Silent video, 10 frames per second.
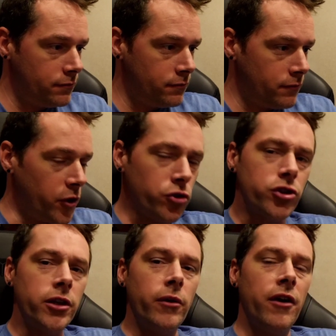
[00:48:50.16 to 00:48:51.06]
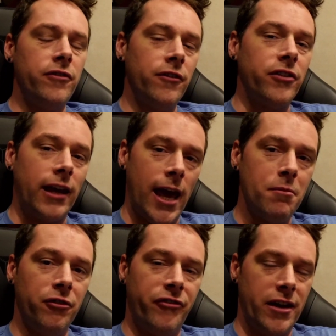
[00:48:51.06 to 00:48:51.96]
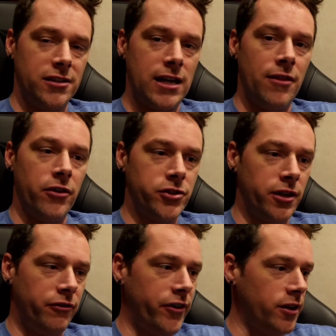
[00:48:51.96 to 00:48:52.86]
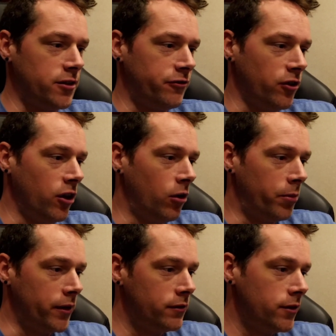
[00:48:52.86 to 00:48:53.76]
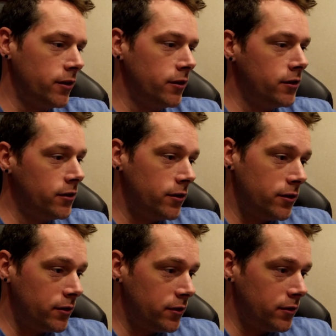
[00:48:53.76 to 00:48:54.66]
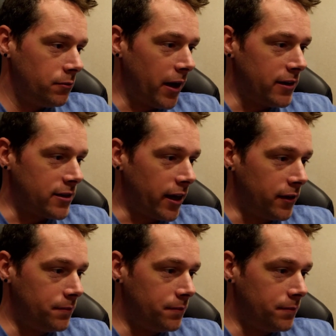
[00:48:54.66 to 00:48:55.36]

Usually, if the cable fails on those, they'll fail to full open by design.